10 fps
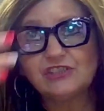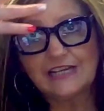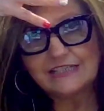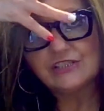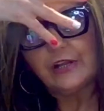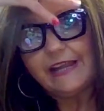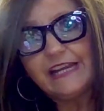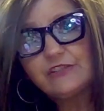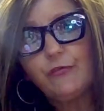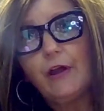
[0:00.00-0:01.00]
She has the
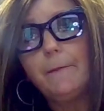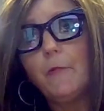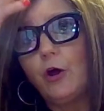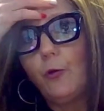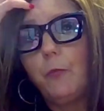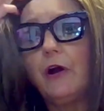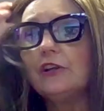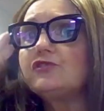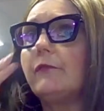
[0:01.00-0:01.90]
lace front mono part.